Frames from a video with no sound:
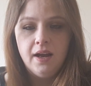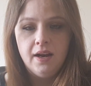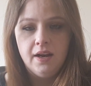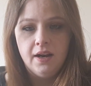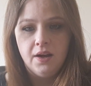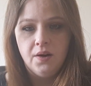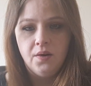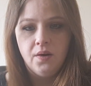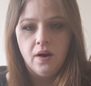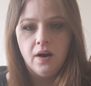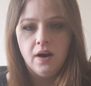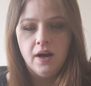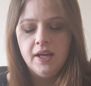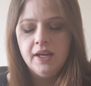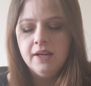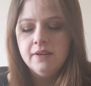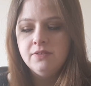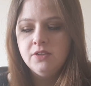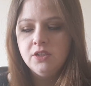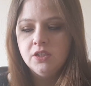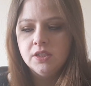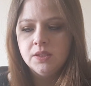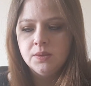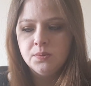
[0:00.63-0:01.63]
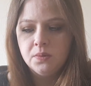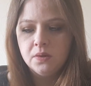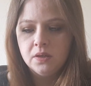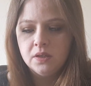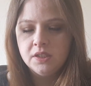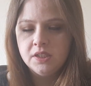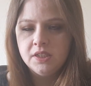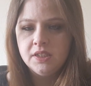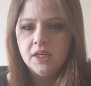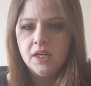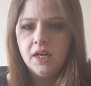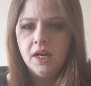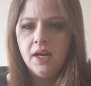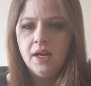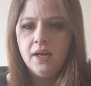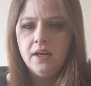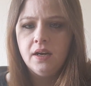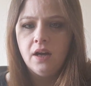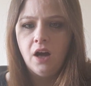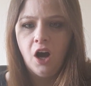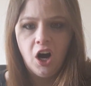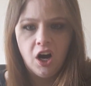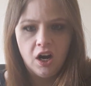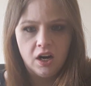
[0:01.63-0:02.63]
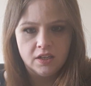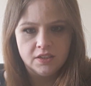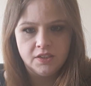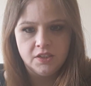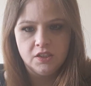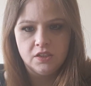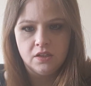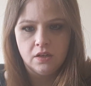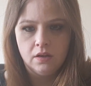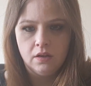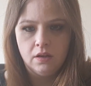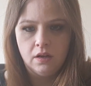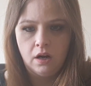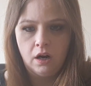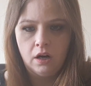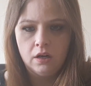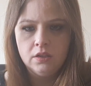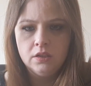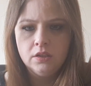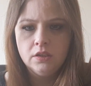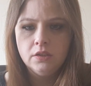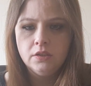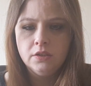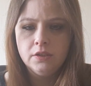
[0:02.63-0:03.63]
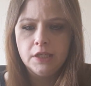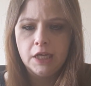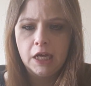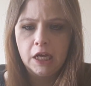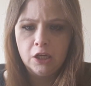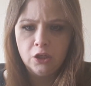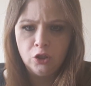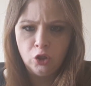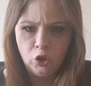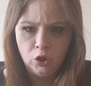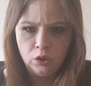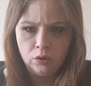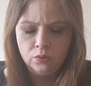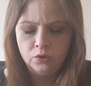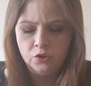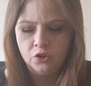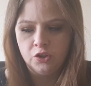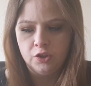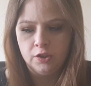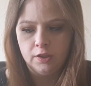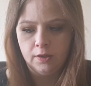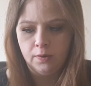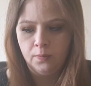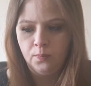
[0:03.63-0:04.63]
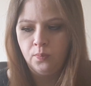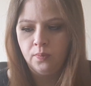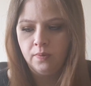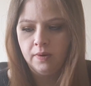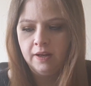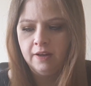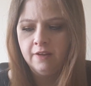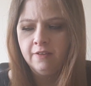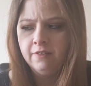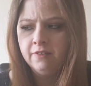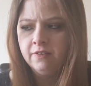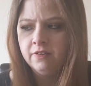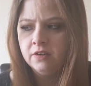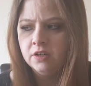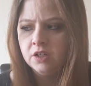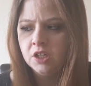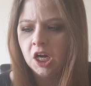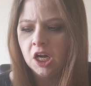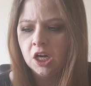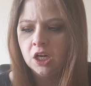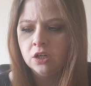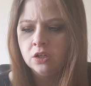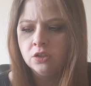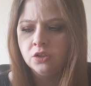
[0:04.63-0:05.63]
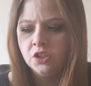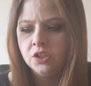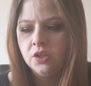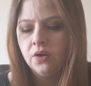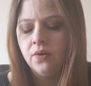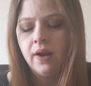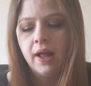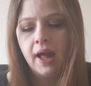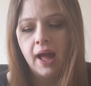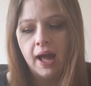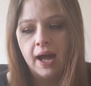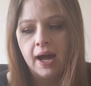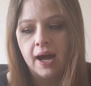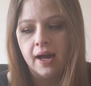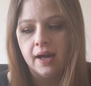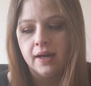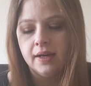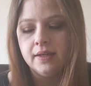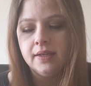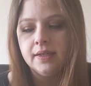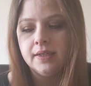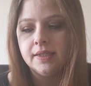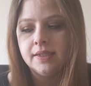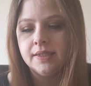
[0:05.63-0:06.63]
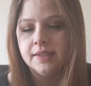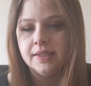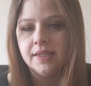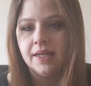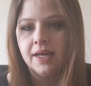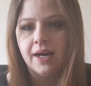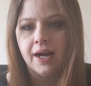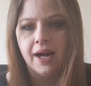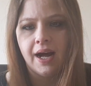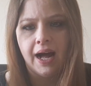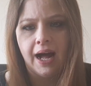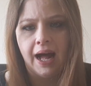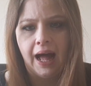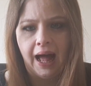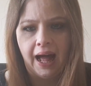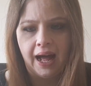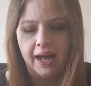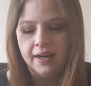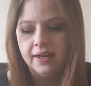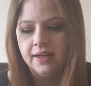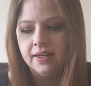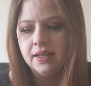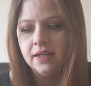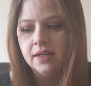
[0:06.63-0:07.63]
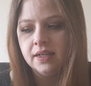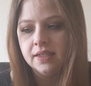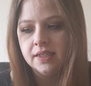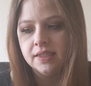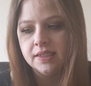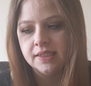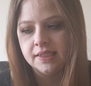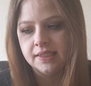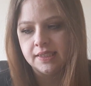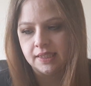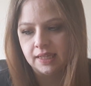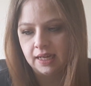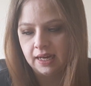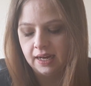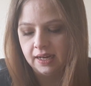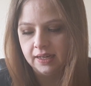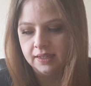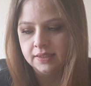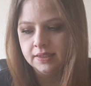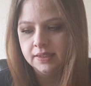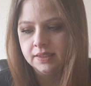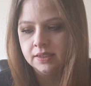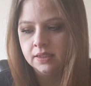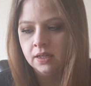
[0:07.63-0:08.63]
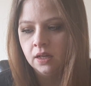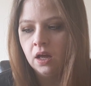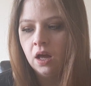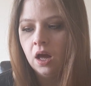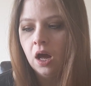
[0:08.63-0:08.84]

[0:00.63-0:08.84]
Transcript: Hello, I have just watched an article on YouTube with Julie Hanks, and it says